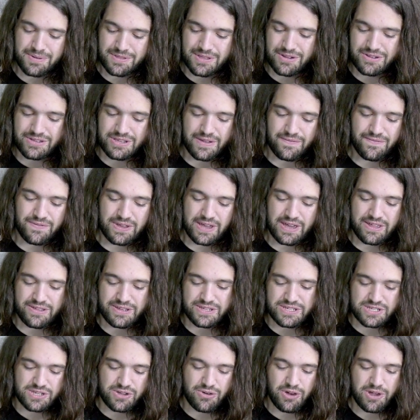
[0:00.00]
but they're definitely at
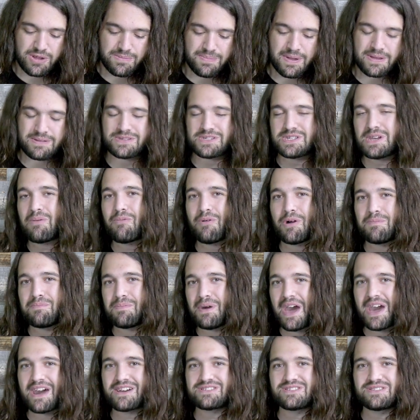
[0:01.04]
least going somewhat
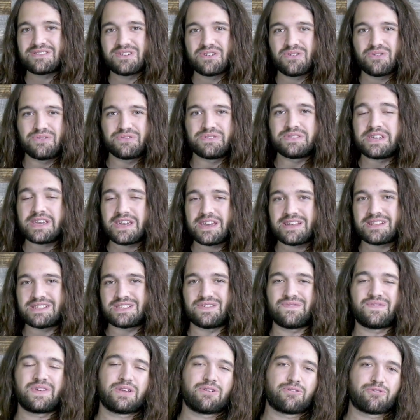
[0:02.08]
back to the old
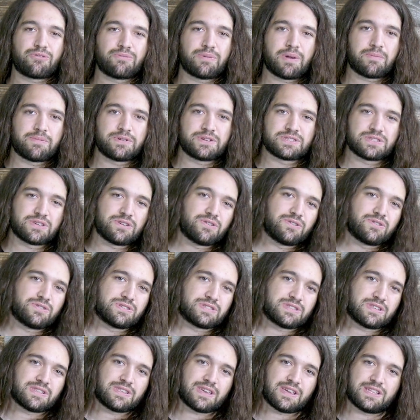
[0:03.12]
tins, if anyone remembers
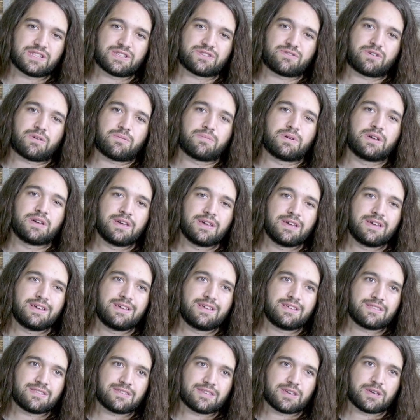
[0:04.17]
those, the tins from
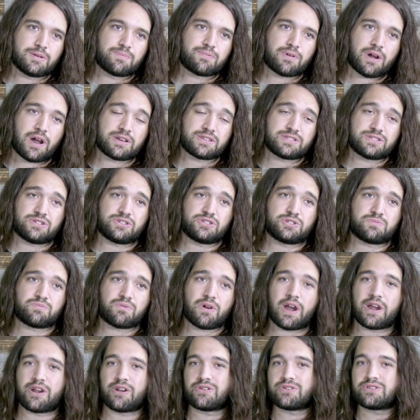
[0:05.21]
the processors
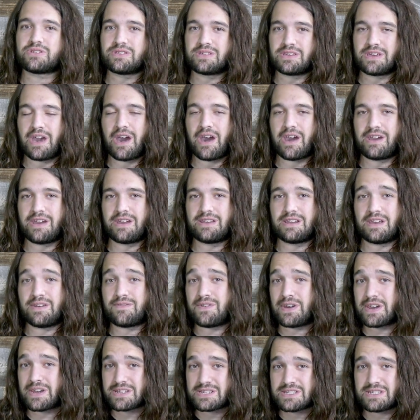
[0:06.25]
prior to the high-end
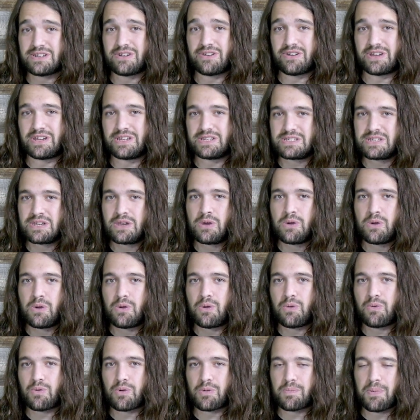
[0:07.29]
FX series
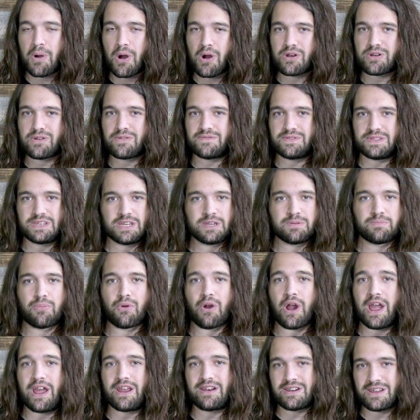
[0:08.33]
were part of the
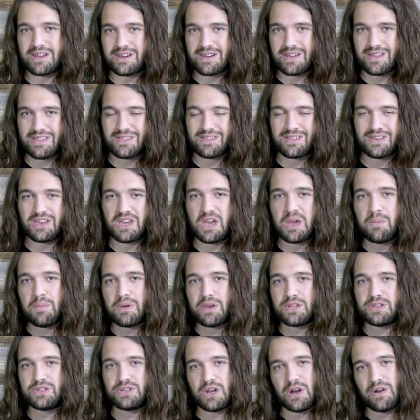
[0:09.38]
branding and the
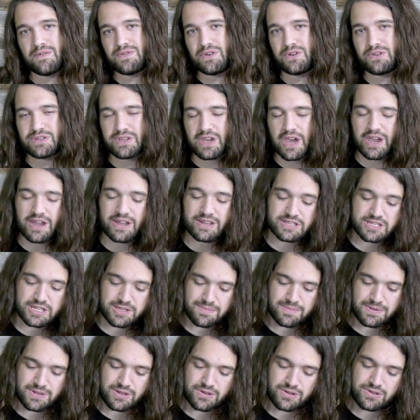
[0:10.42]
image of those high-end
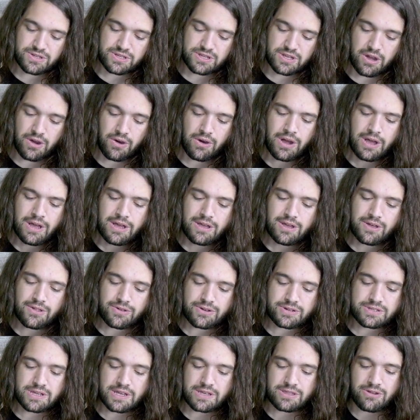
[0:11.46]
CPUs. So
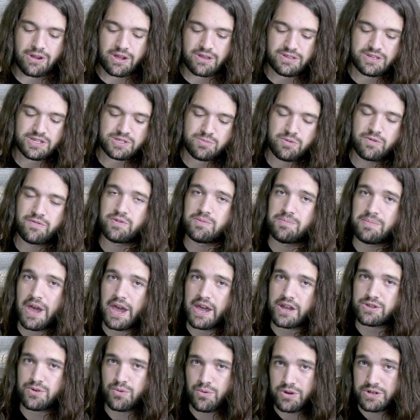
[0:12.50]
looks like they're at least moving
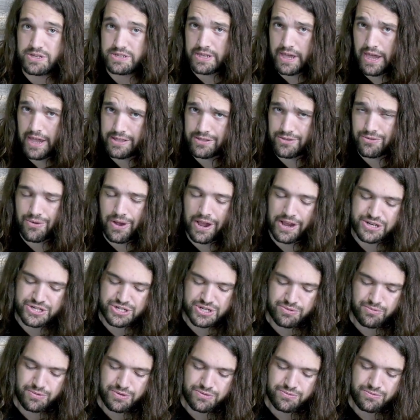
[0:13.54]
back towards that
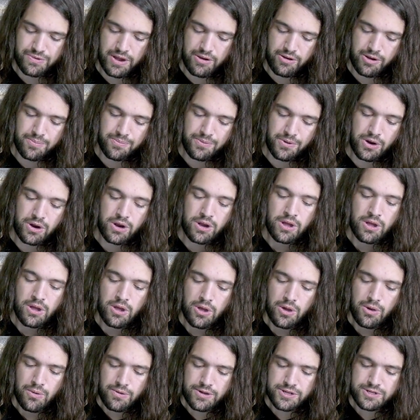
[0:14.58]
direction with Threadripper,
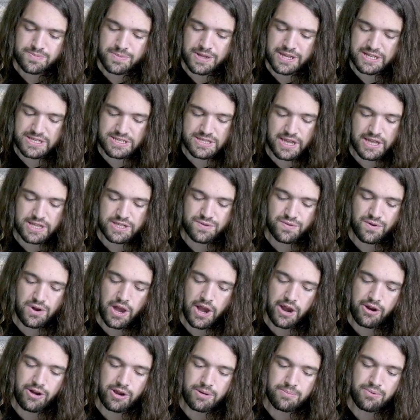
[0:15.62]
which makes sense for a
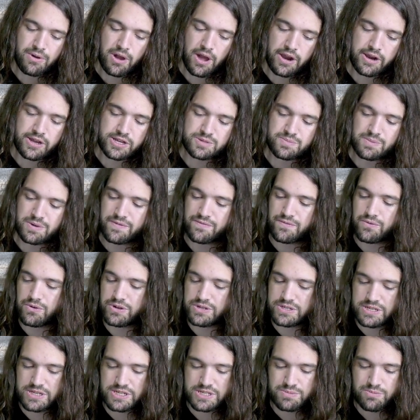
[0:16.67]
higher-end product, but of
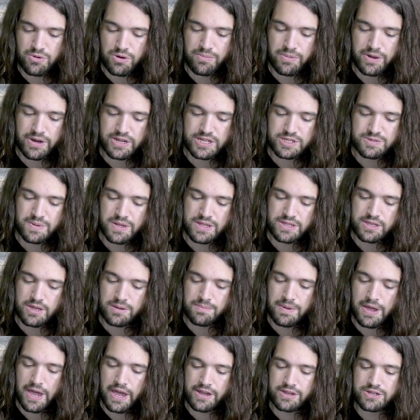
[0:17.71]
course it is more money spent
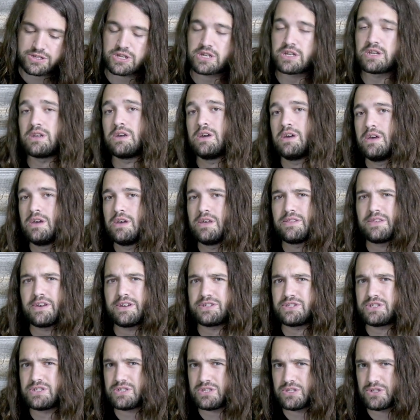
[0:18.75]
on packaging.
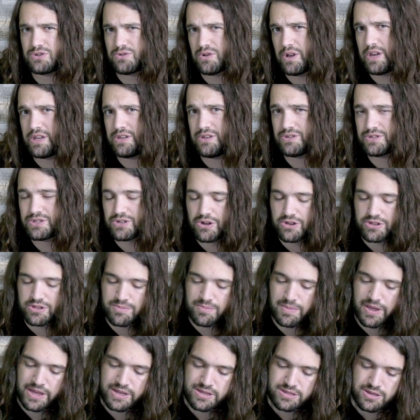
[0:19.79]
That's just the trade you start to
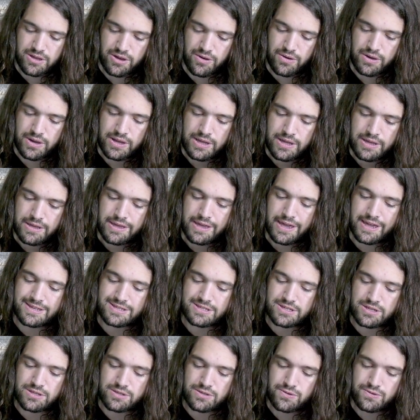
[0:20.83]
make, though, as
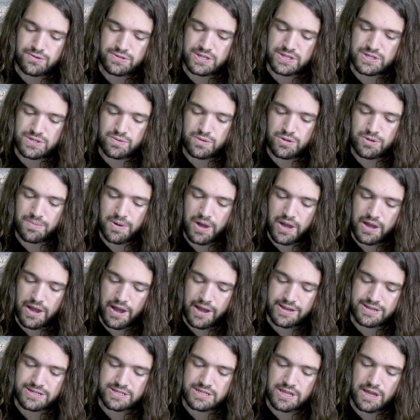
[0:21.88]
an enthusiast when you buy
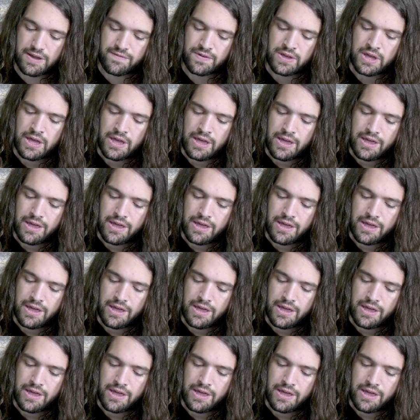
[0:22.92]
high-end stuff.